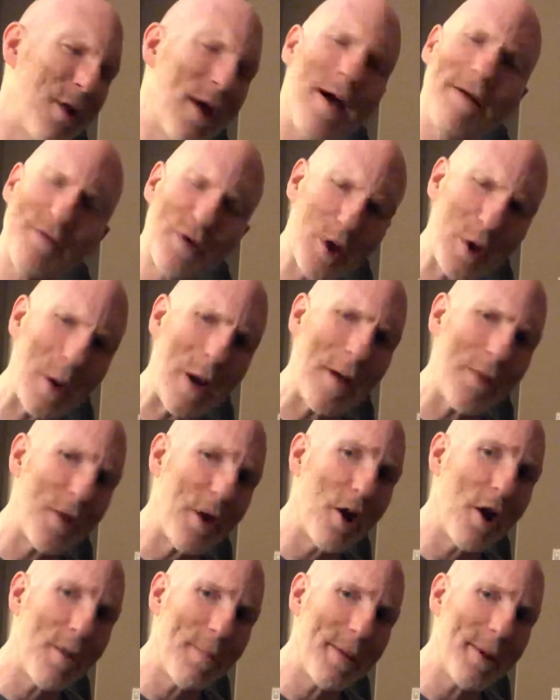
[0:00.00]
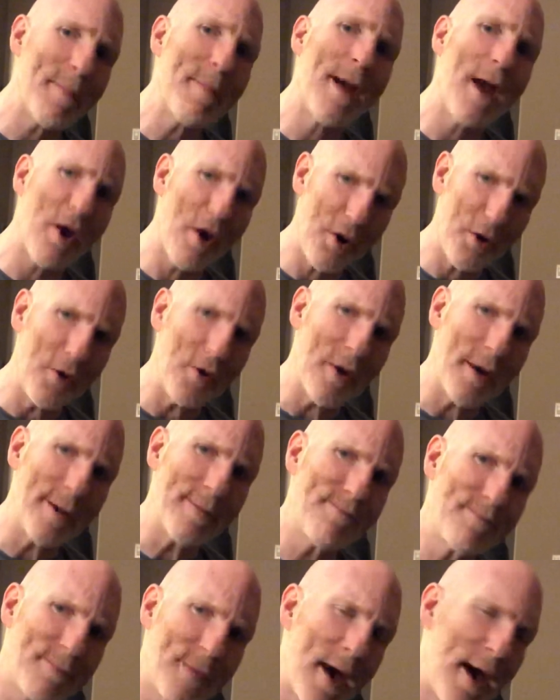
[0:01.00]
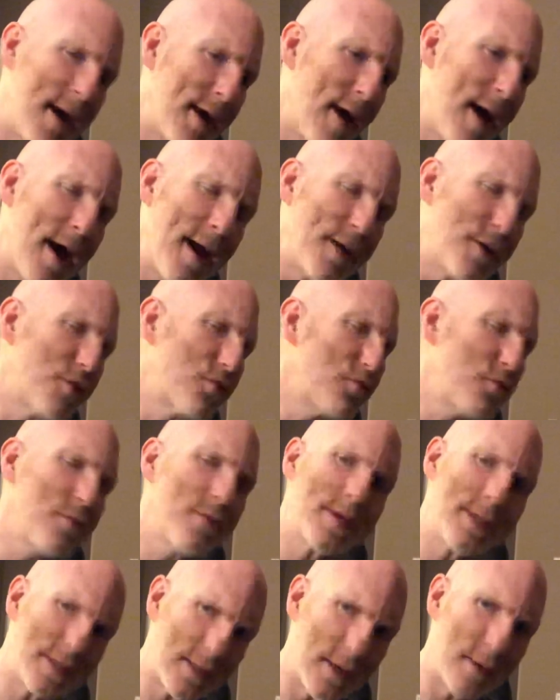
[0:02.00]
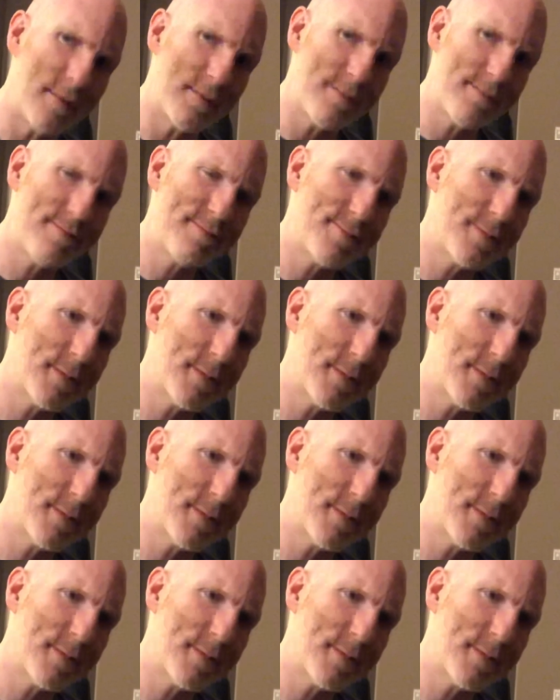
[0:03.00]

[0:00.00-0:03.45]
you have to go out there and be paranoid. I truly don't.